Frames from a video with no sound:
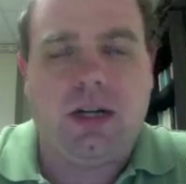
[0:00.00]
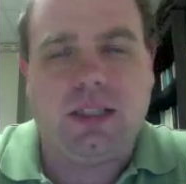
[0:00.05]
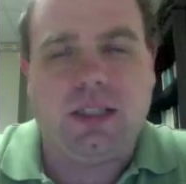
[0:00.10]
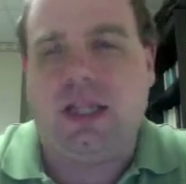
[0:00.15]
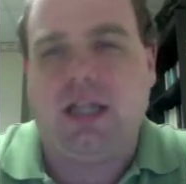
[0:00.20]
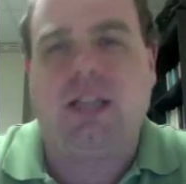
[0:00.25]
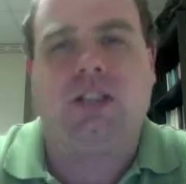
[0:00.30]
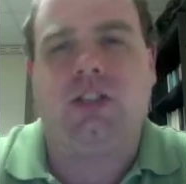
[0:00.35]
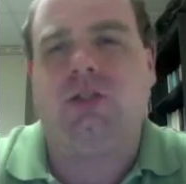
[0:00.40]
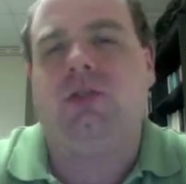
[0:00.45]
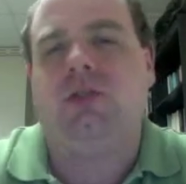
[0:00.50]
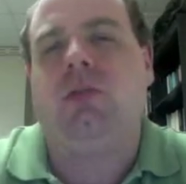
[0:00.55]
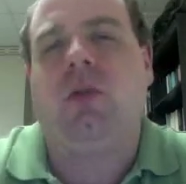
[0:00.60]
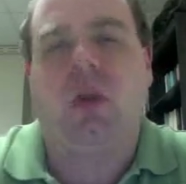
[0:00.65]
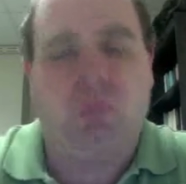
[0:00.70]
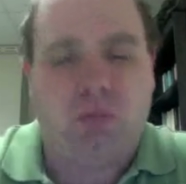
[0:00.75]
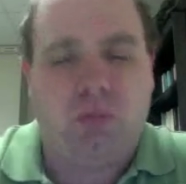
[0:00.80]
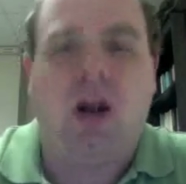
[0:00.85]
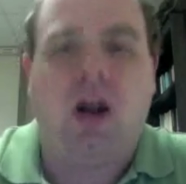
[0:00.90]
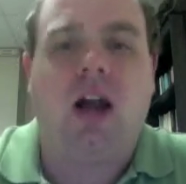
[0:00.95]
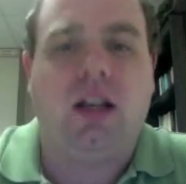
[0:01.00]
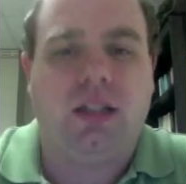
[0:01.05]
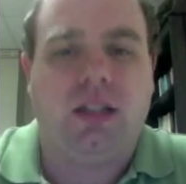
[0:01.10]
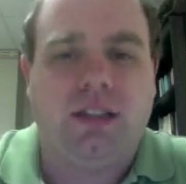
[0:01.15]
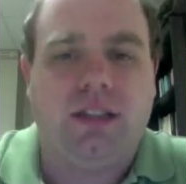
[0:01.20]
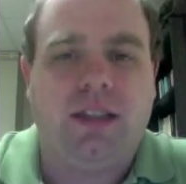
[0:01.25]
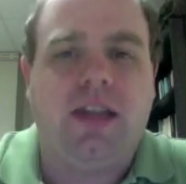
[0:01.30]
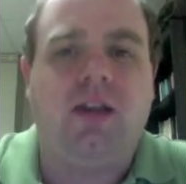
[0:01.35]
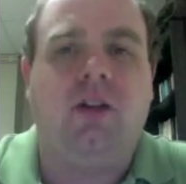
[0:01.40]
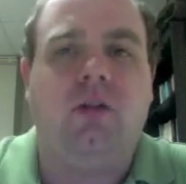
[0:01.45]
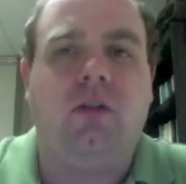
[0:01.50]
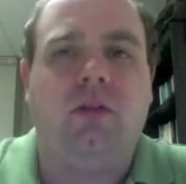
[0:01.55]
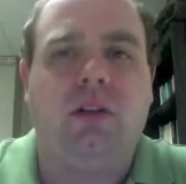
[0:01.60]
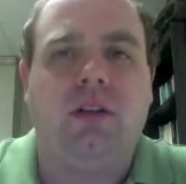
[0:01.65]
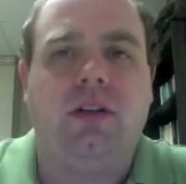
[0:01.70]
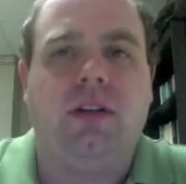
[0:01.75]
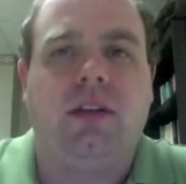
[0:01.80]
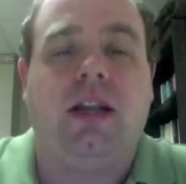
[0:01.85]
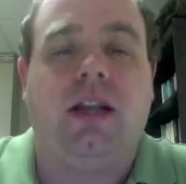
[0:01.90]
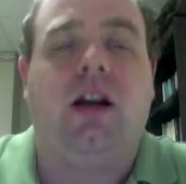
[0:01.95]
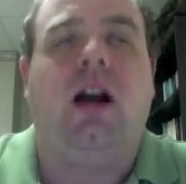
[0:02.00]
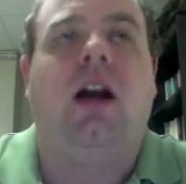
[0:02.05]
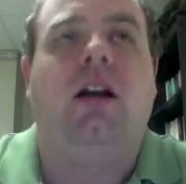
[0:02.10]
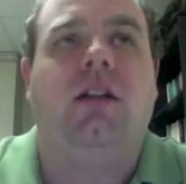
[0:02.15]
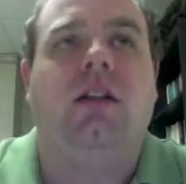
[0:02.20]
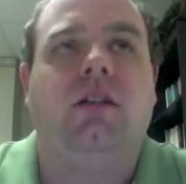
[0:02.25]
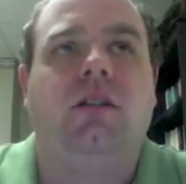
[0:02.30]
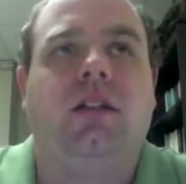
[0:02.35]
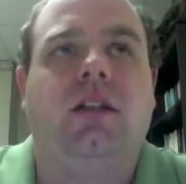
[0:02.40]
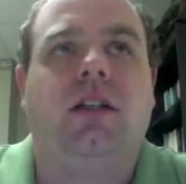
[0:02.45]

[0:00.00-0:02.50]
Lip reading: actually just more broadly, they aren't